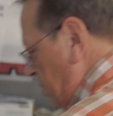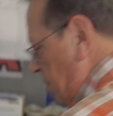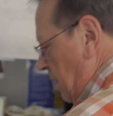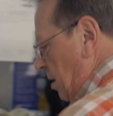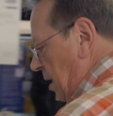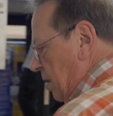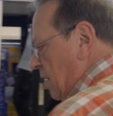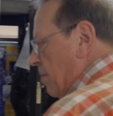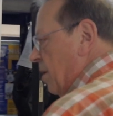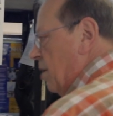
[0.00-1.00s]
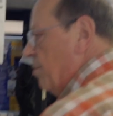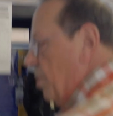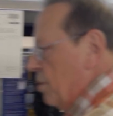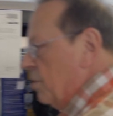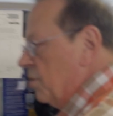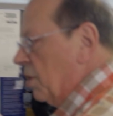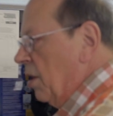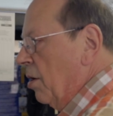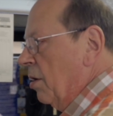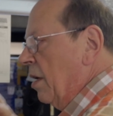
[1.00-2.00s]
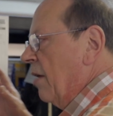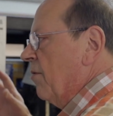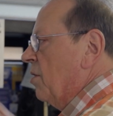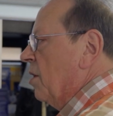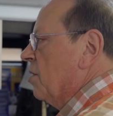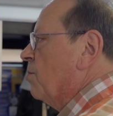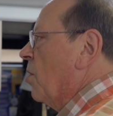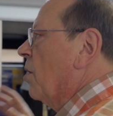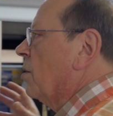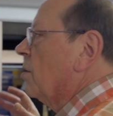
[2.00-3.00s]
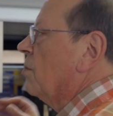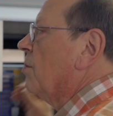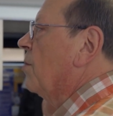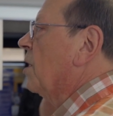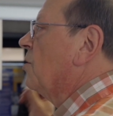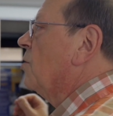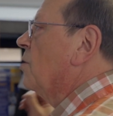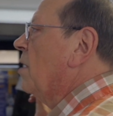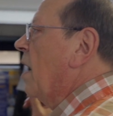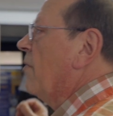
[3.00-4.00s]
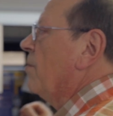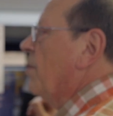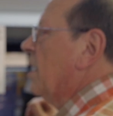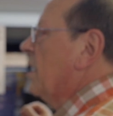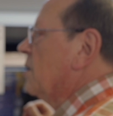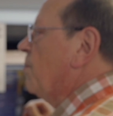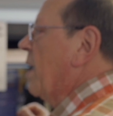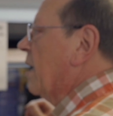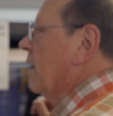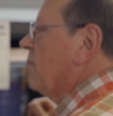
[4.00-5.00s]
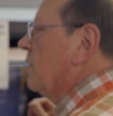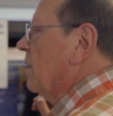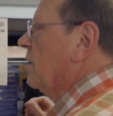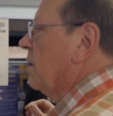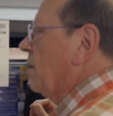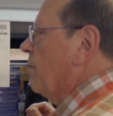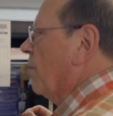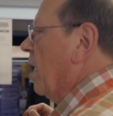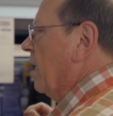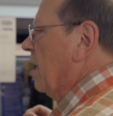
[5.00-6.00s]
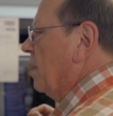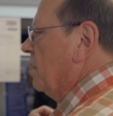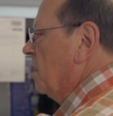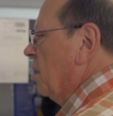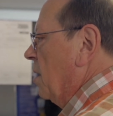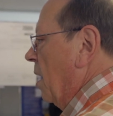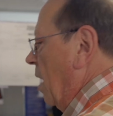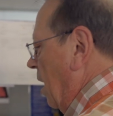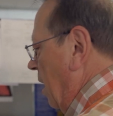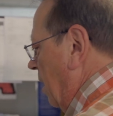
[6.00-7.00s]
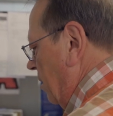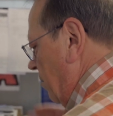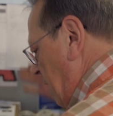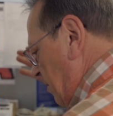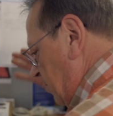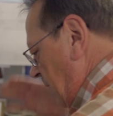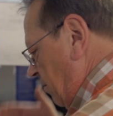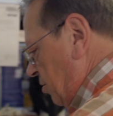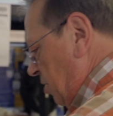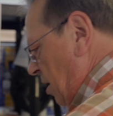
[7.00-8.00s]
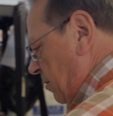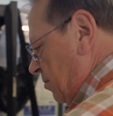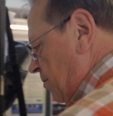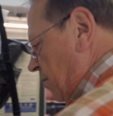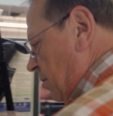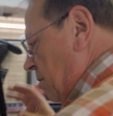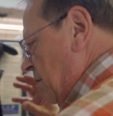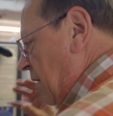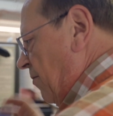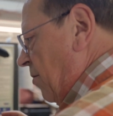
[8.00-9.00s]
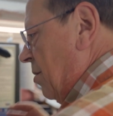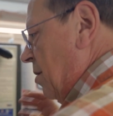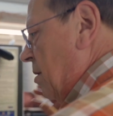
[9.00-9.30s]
the incoming computers securely. Everything is marked. Make sure that everybody gets back everything that they brought in. We have several shelves for different